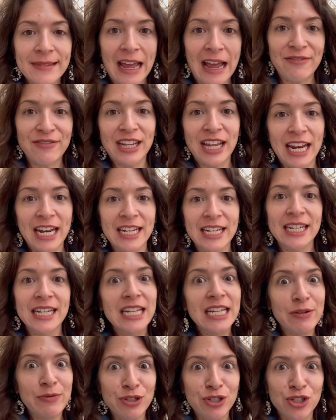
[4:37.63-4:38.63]
I have to get it.
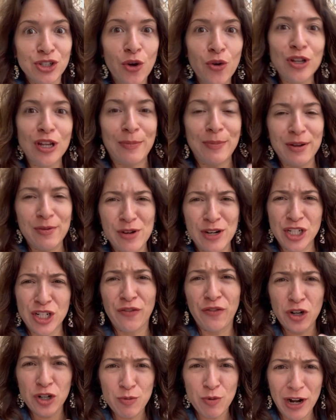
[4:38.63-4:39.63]
It was so yummy. When she
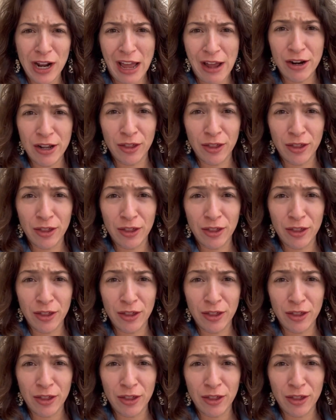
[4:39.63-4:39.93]
first brought it out,